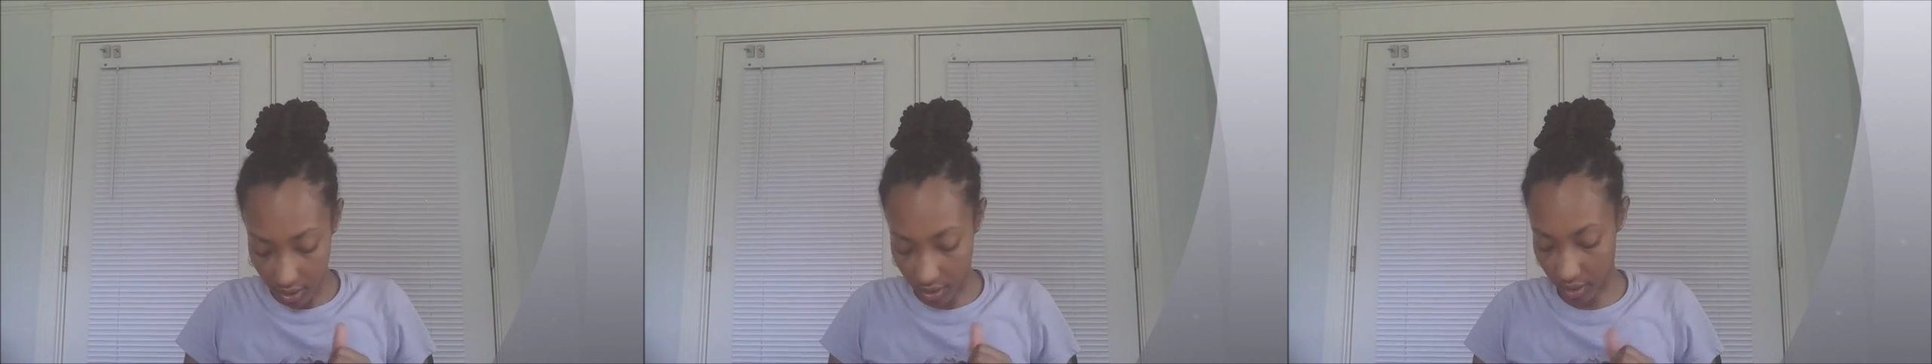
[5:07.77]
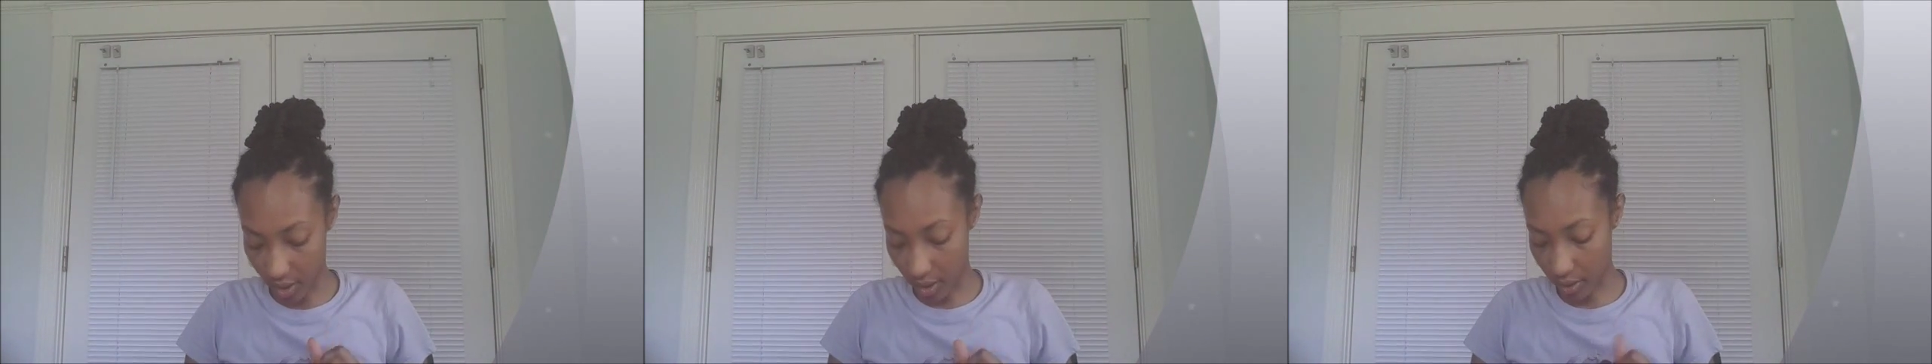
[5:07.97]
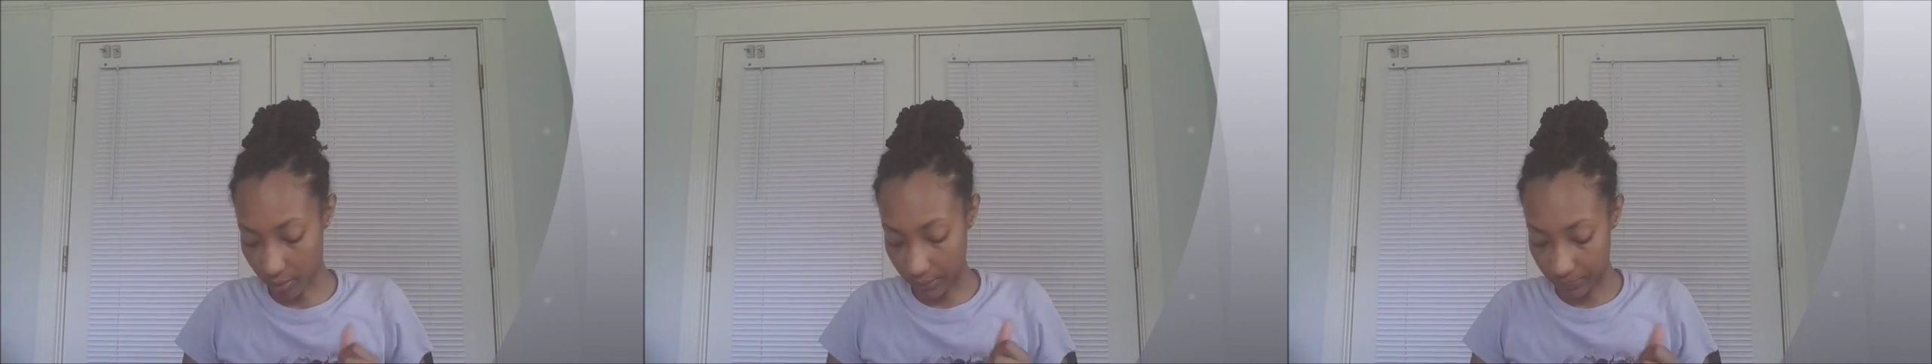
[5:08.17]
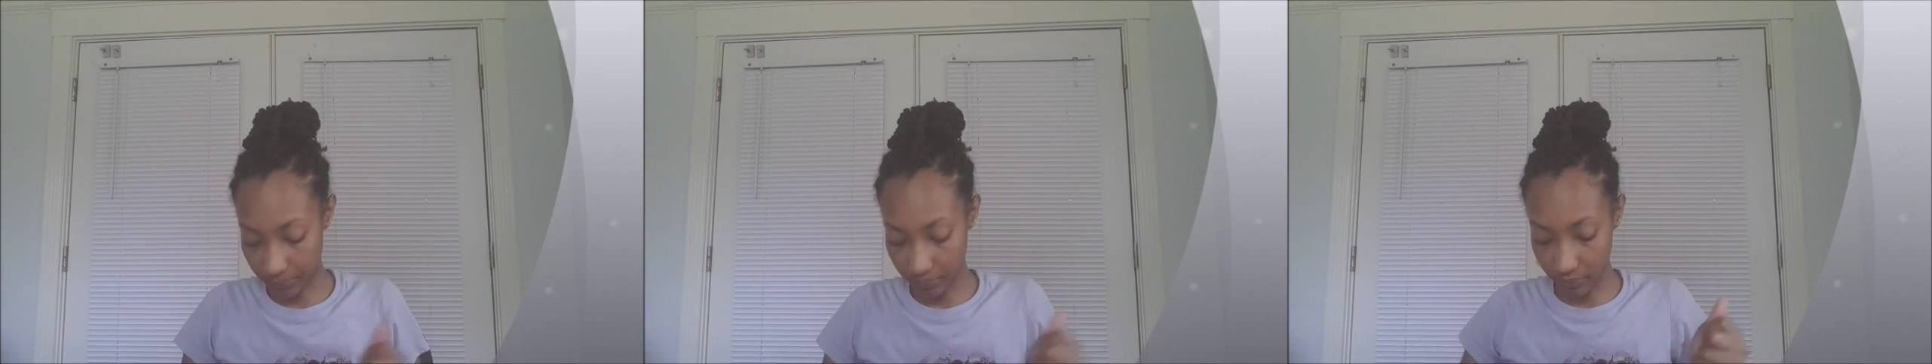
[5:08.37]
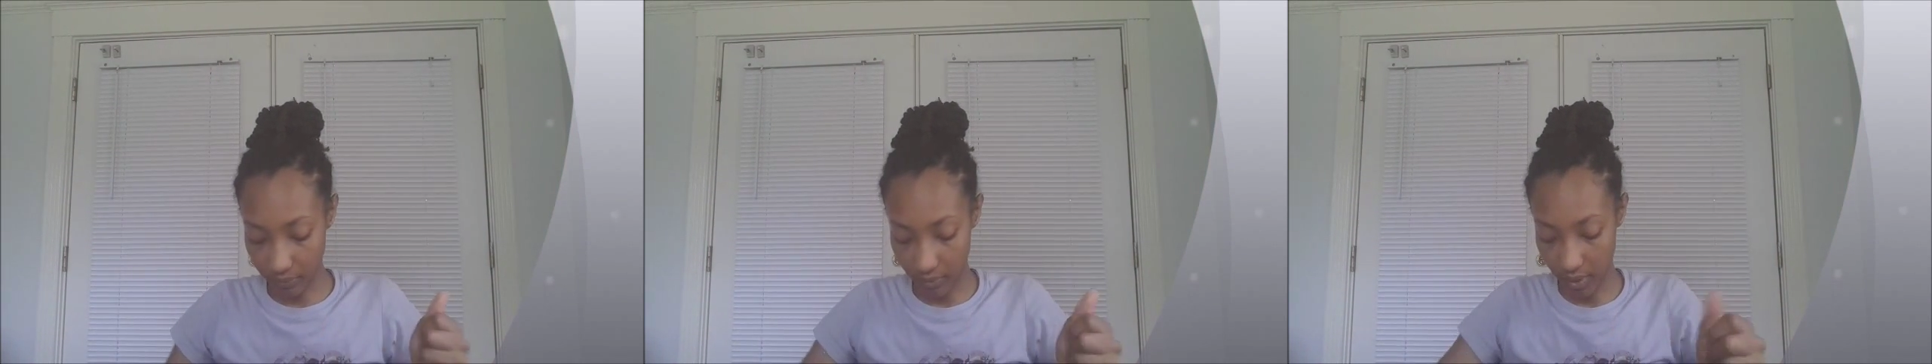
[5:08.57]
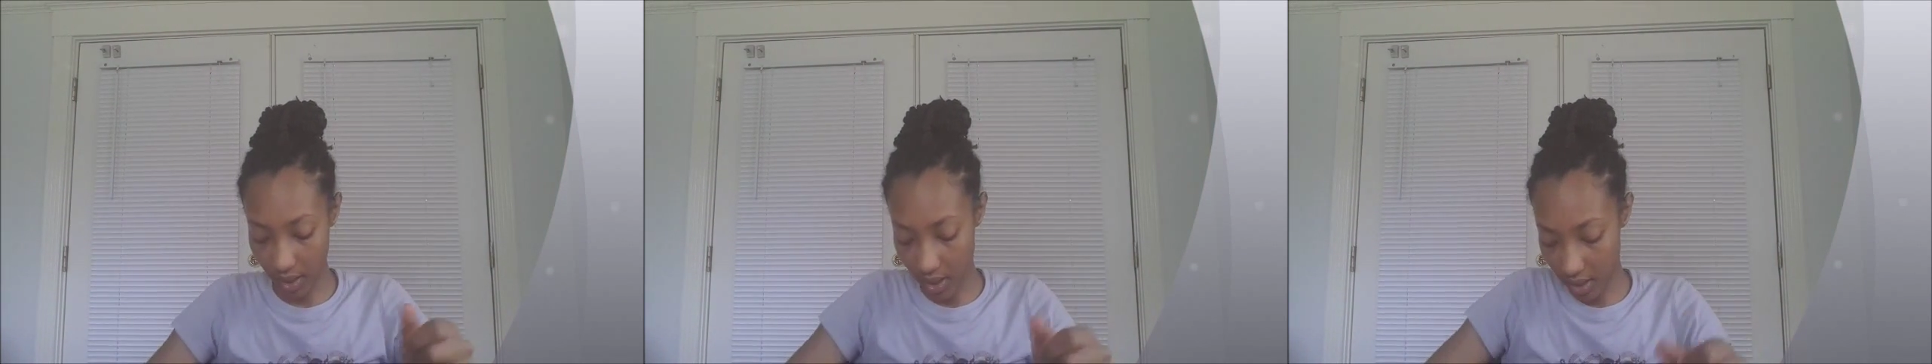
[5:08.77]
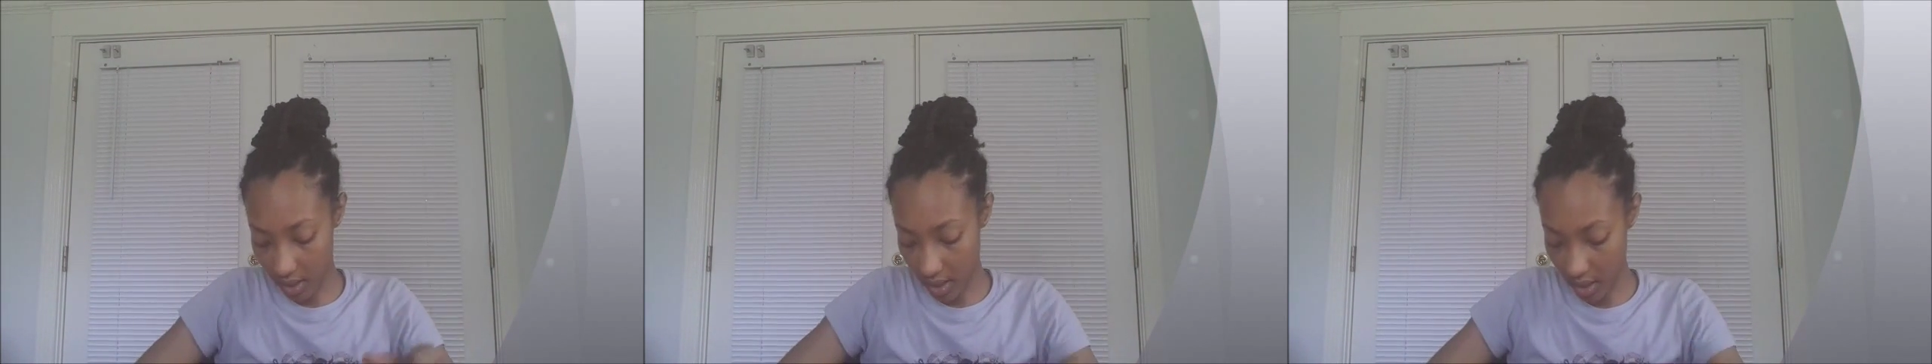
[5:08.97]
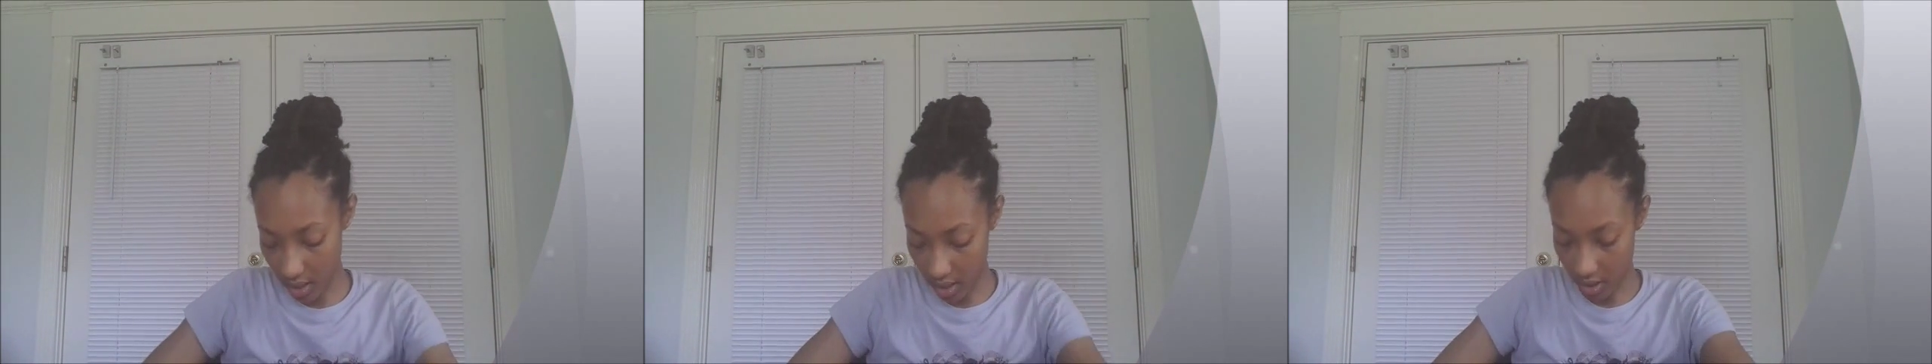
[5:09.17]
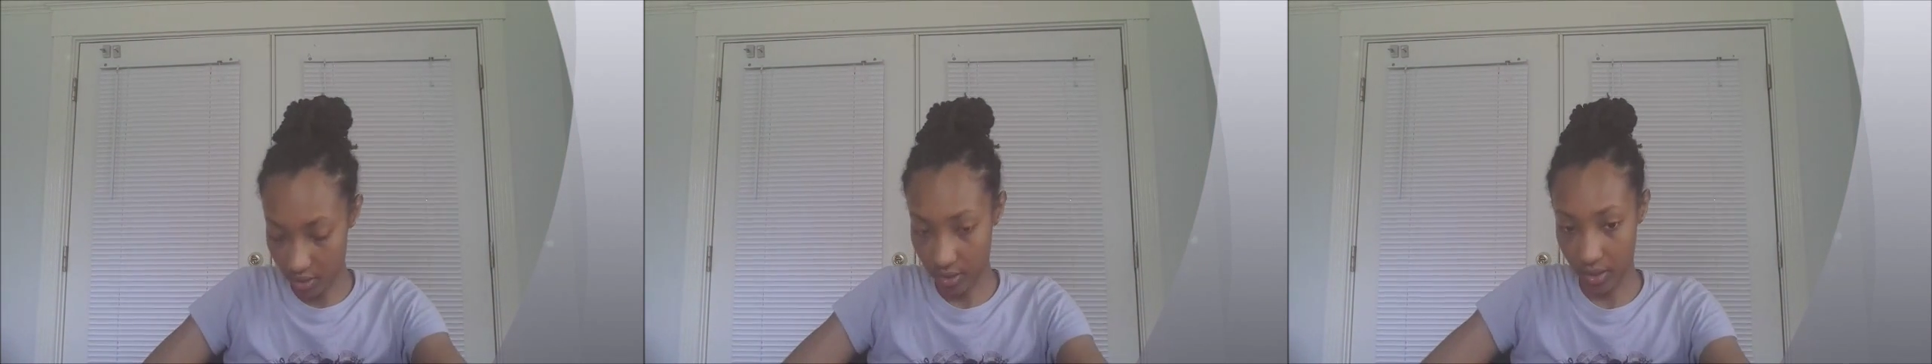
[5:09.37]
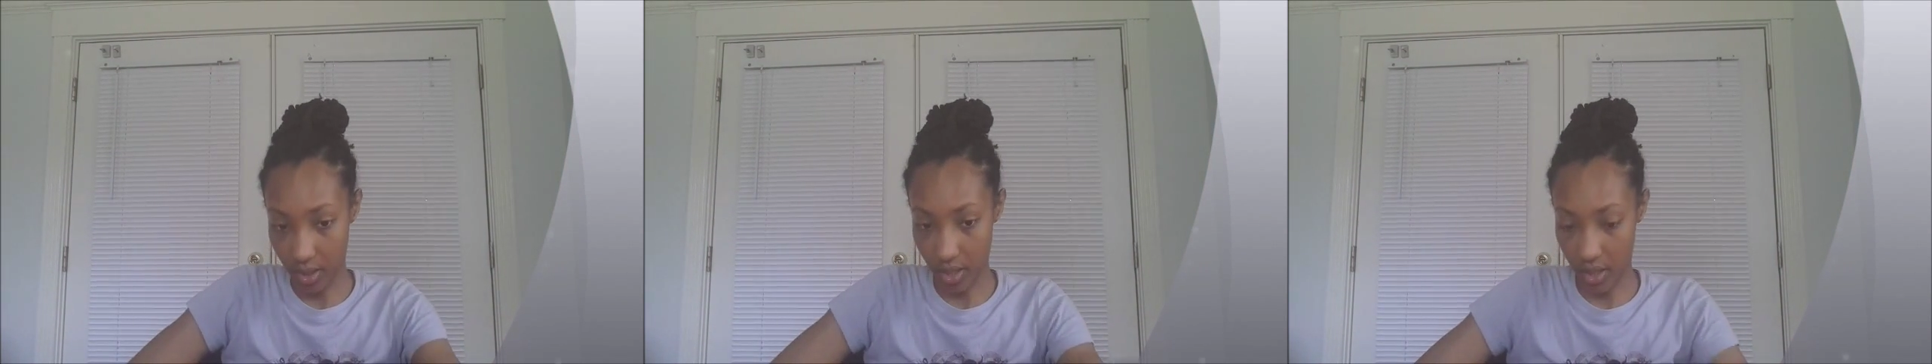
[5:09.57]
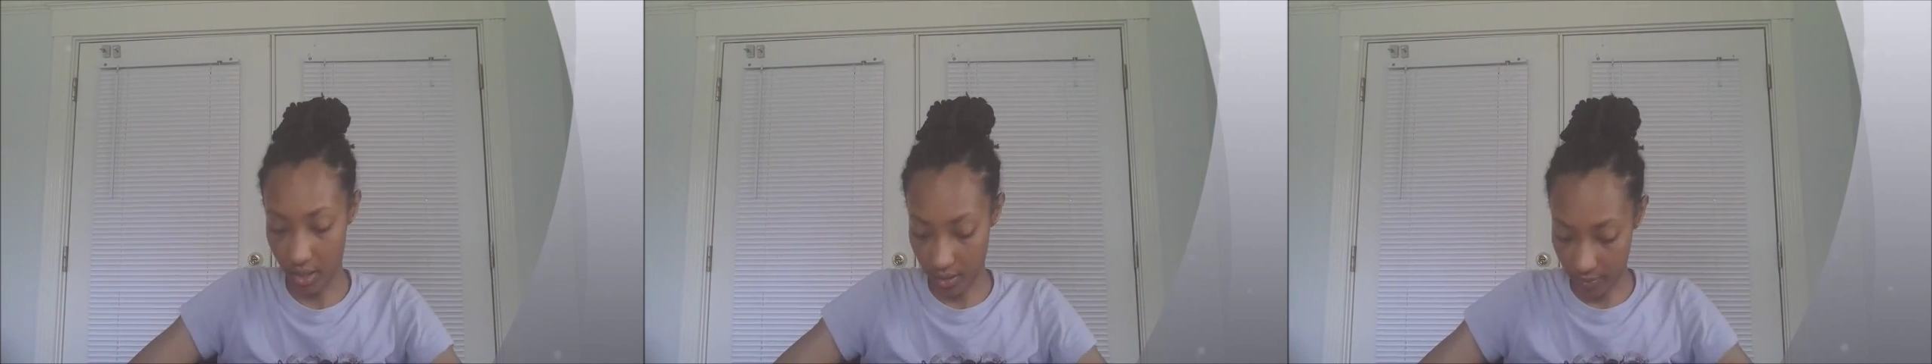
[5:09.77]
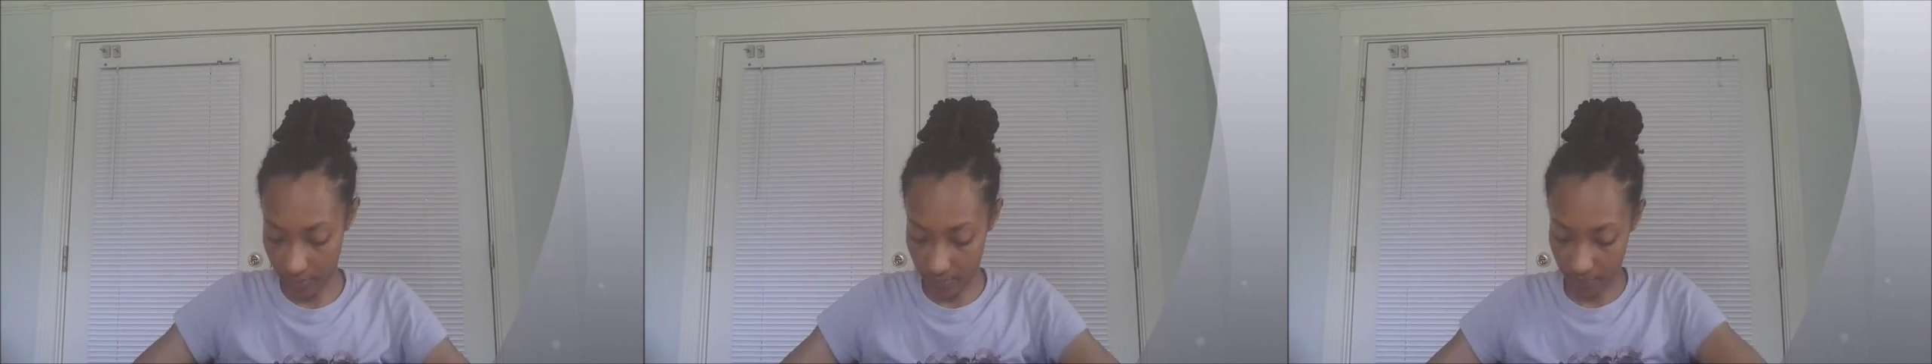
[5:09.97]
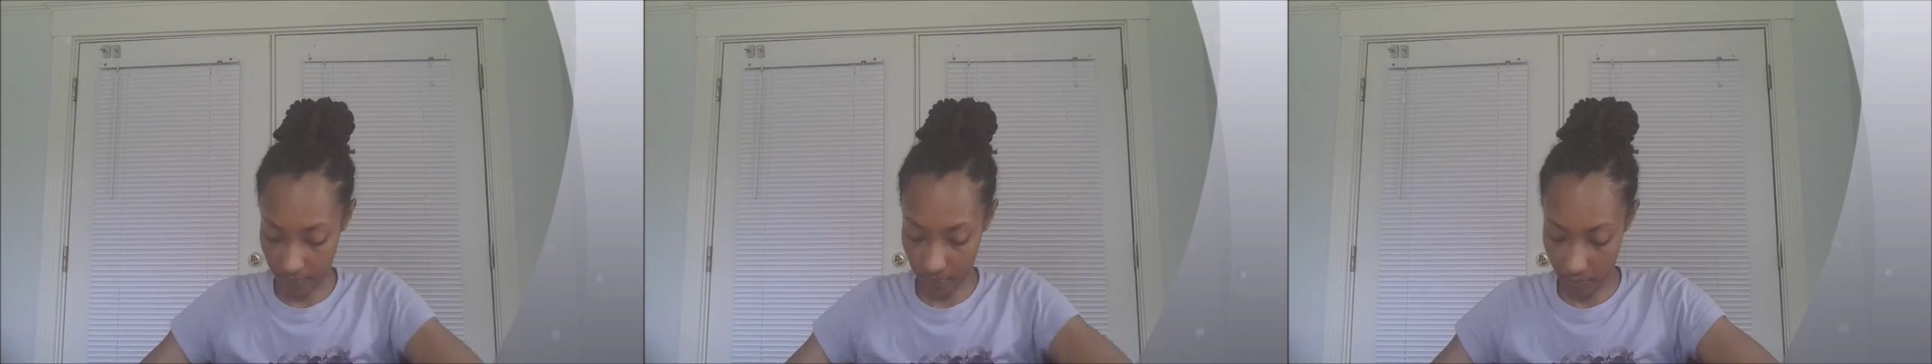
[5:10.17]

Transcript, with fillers: So, and then there's the